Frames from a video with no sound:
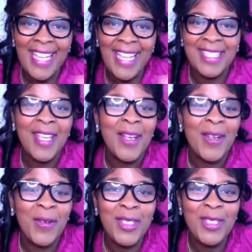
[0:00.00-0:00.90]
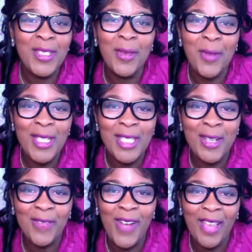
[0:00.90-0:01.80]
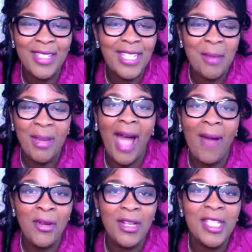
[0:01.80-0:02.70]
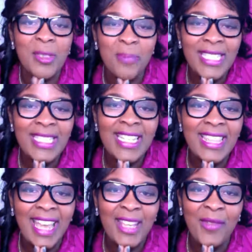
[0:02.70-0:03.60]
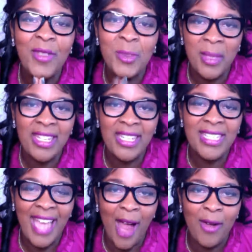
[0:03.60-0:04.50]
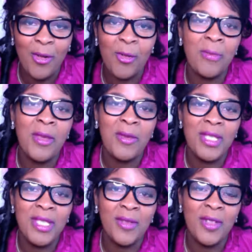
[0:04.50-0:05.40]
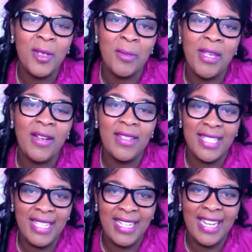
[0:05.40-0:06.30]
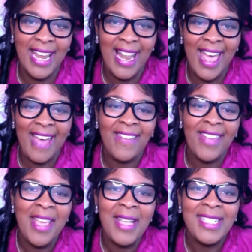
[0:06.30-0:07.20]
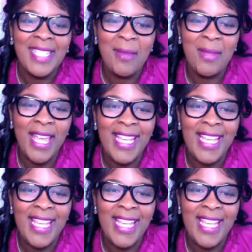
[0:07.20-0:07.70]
Go enjoy the rest of your Father's Day. But I want to especially thank you for spending this hour with me with Sylvia Camille on Sunday Night Live. Stay blessed.